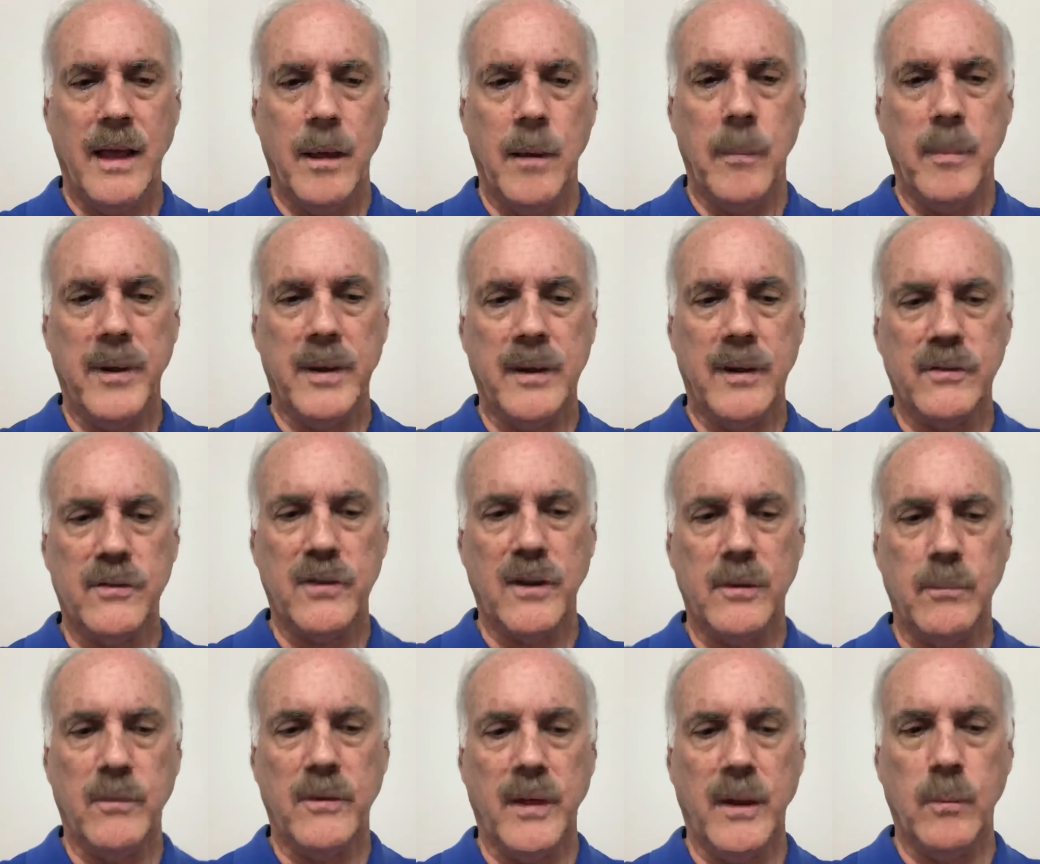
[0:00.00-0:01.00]
Because
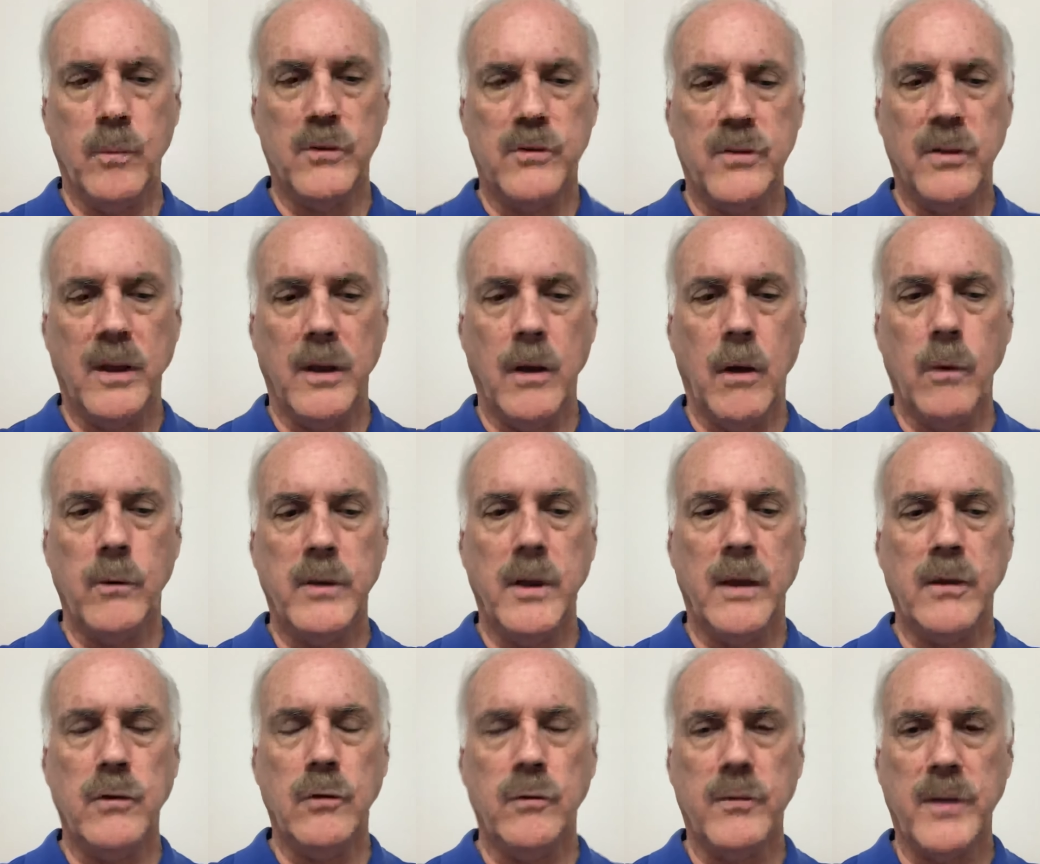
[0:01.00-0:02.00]
they would say, oh yeah,
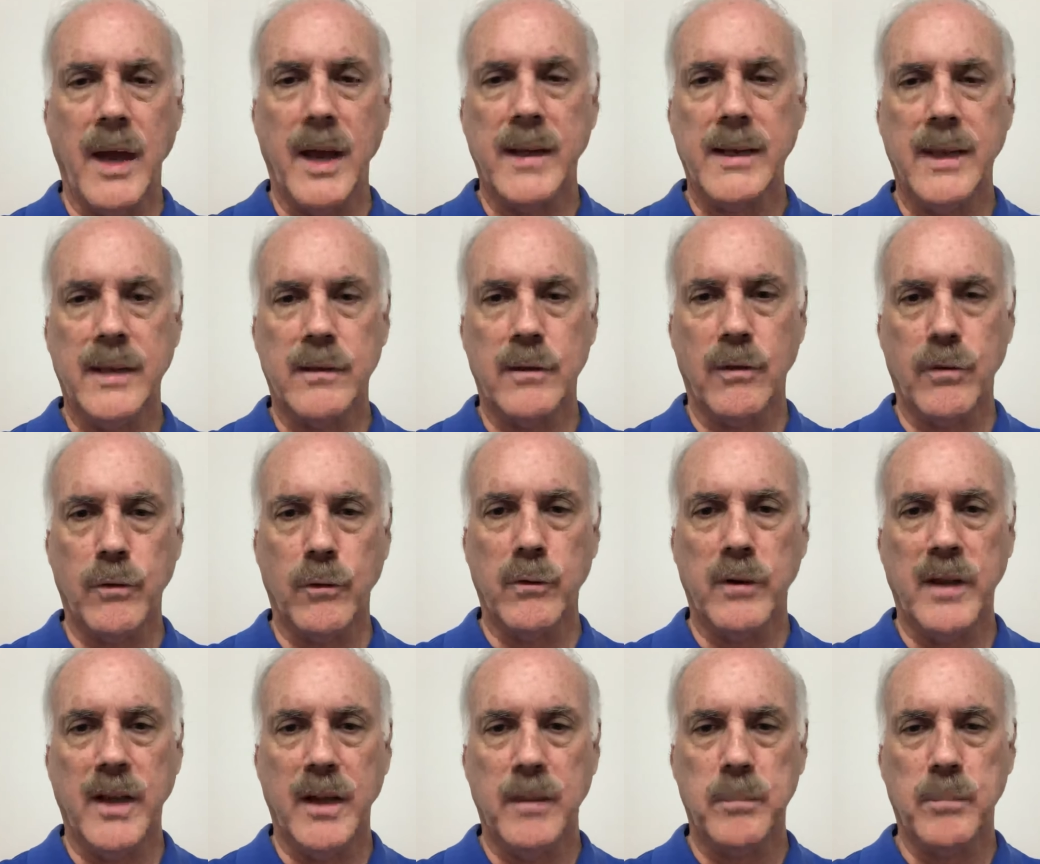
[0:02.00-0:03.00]
you've got to get the
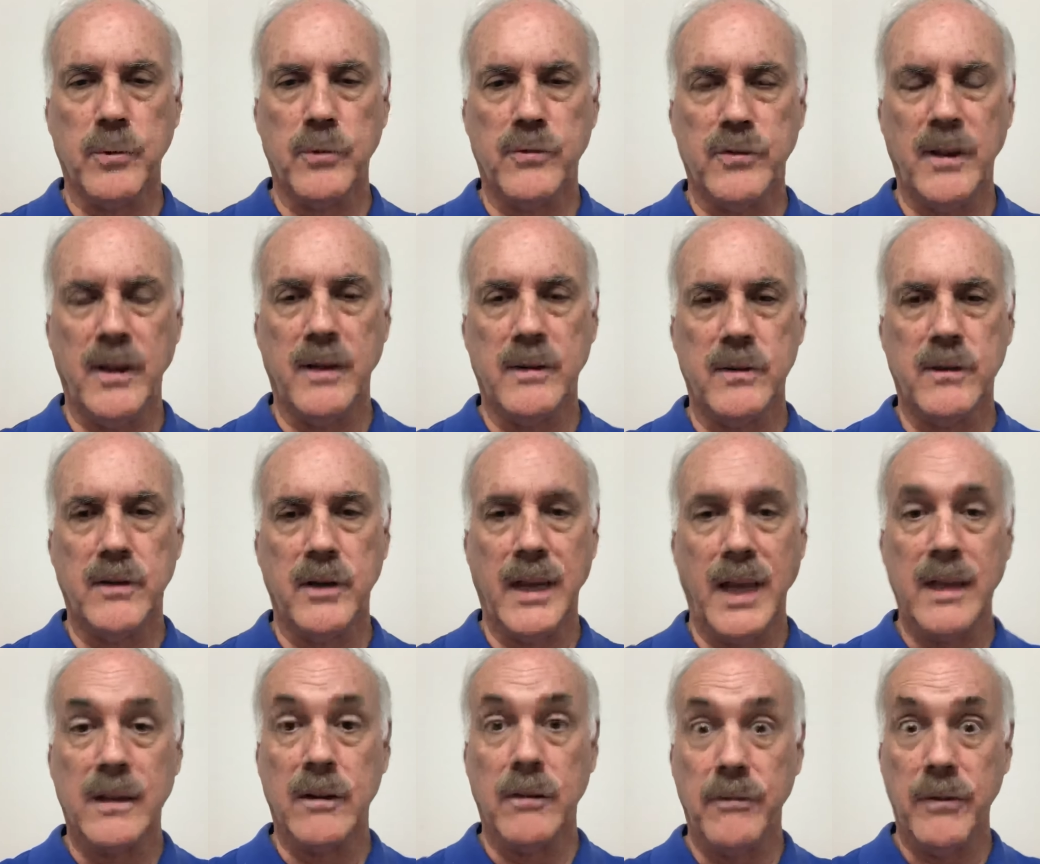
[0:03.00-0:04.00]
38% to
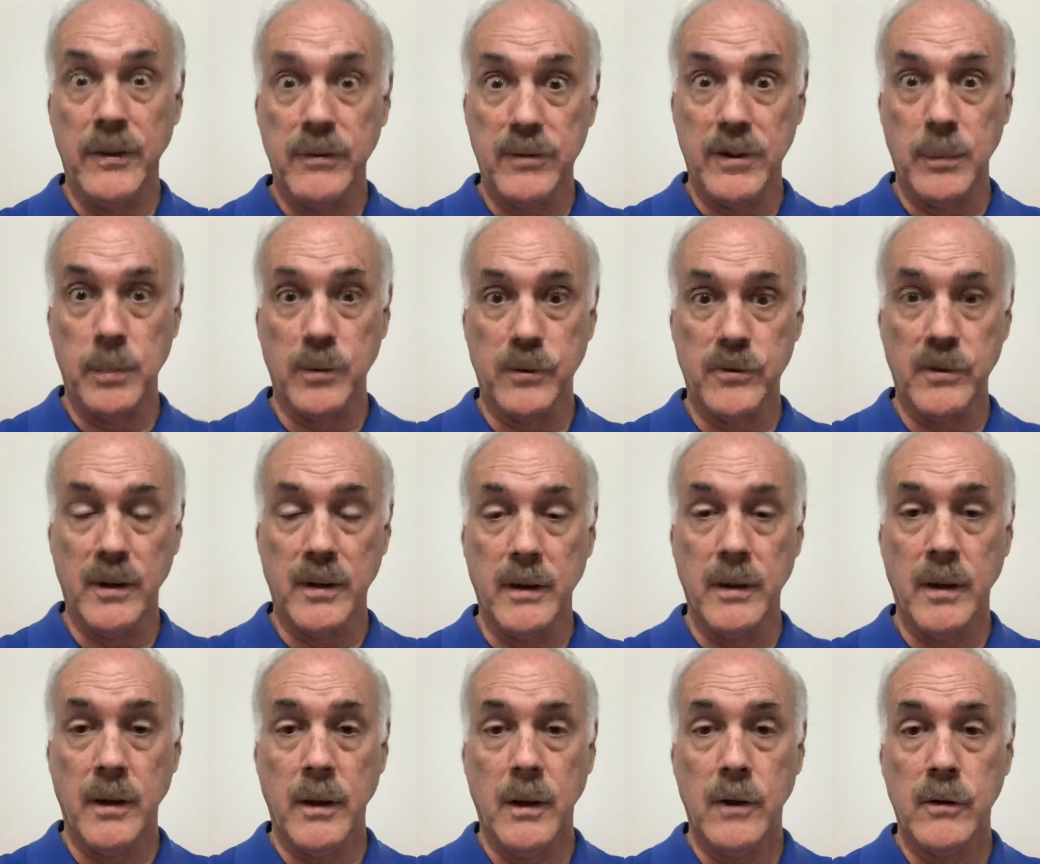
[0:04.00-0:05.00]
get to 50%
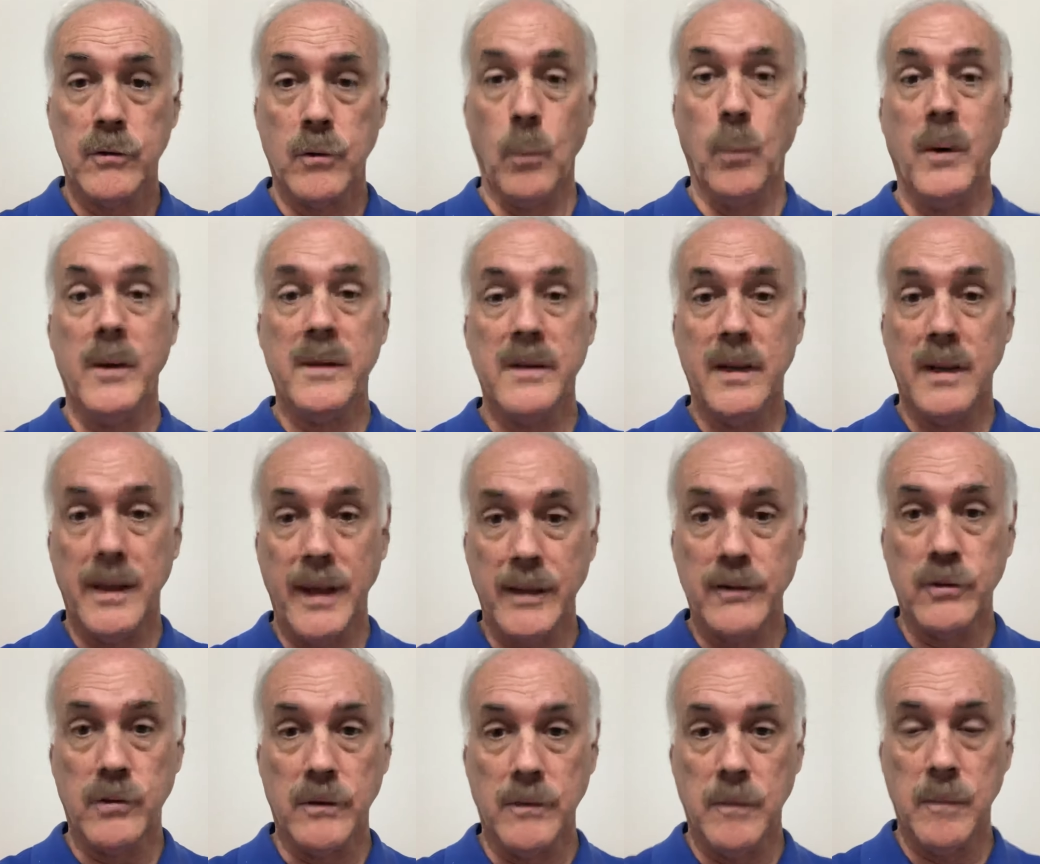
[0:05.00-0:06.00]
to win the
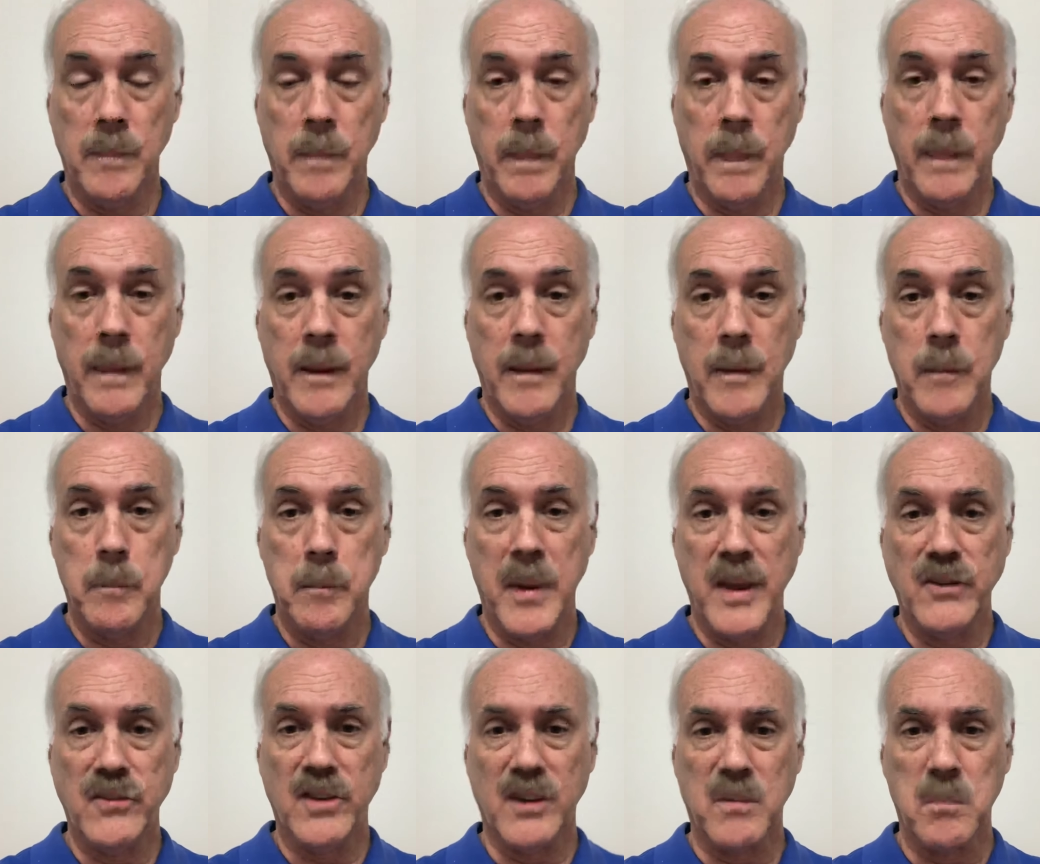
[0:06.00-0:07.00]
election.
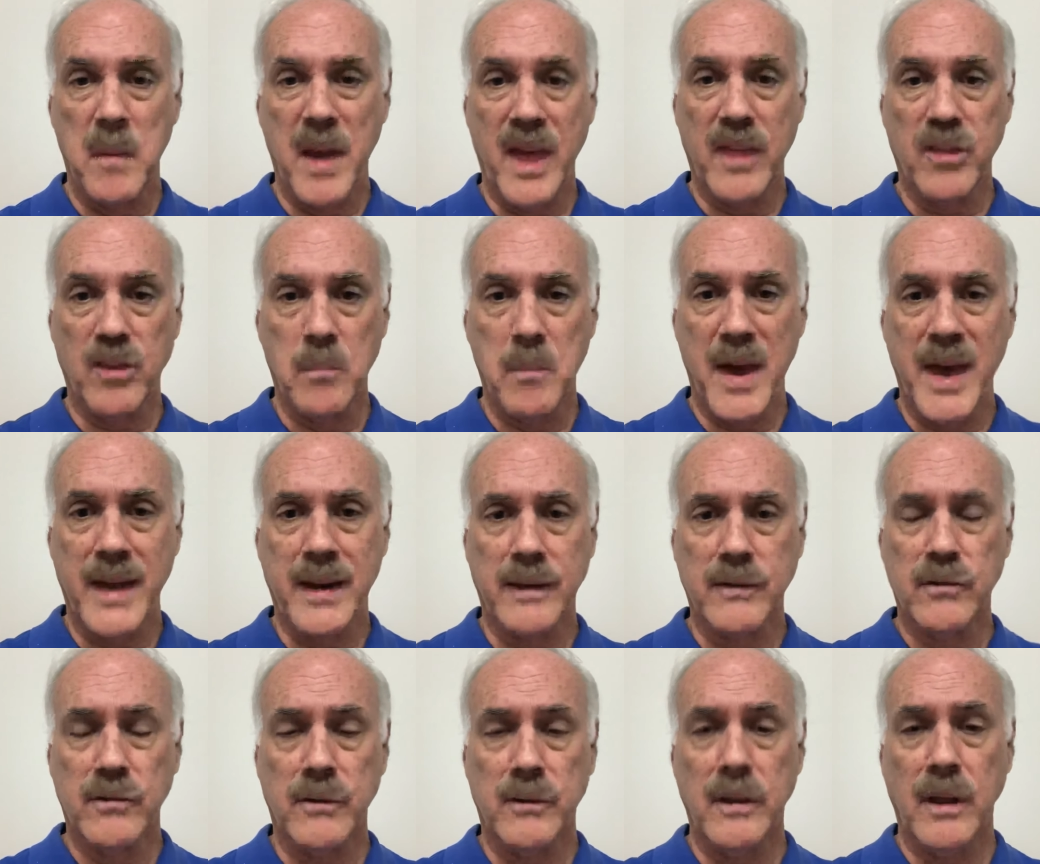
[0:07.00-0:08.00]
Basic
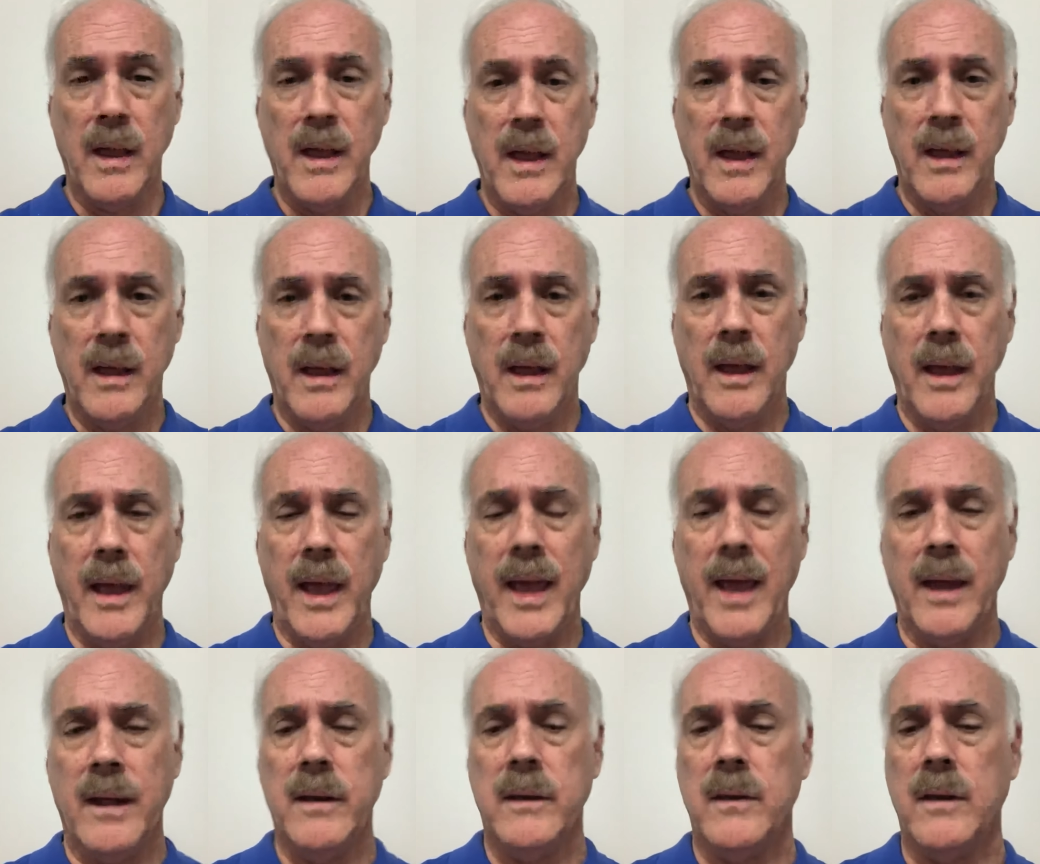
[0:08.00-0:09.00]
mathematics.
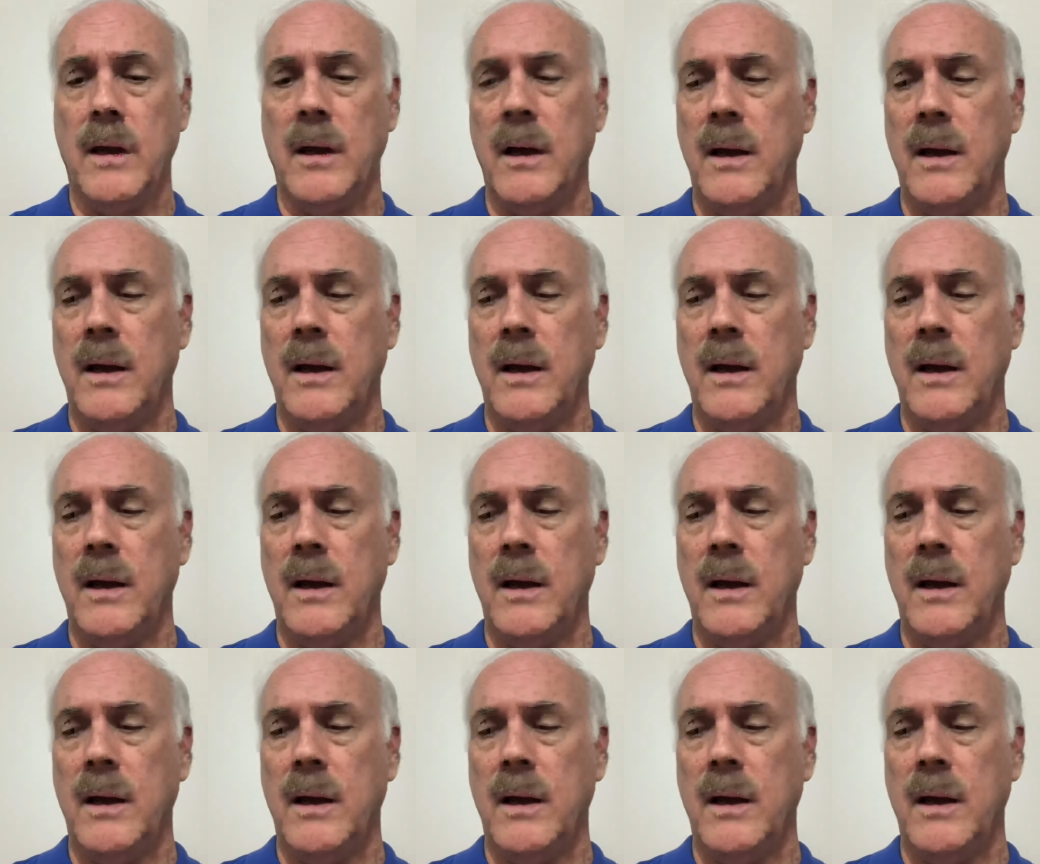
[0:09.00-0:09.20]
And